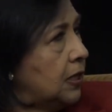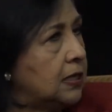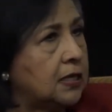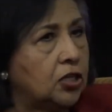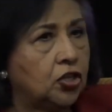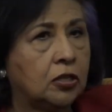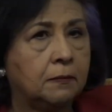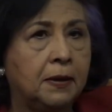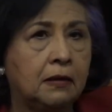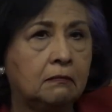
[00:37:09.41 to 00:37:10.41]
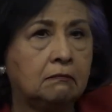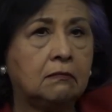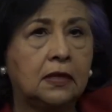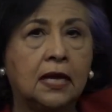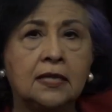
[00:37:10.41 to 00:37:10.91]
It isn't just about
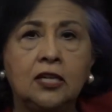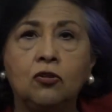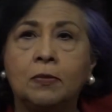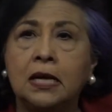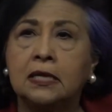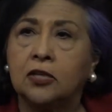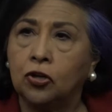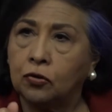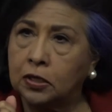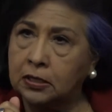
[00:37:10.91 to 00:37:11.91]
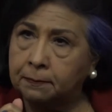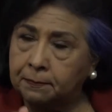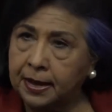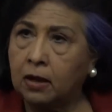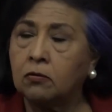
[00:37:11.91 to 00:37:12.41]
así nomás, you know, it's
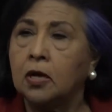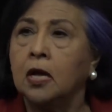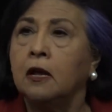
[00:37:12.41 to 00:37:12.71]
about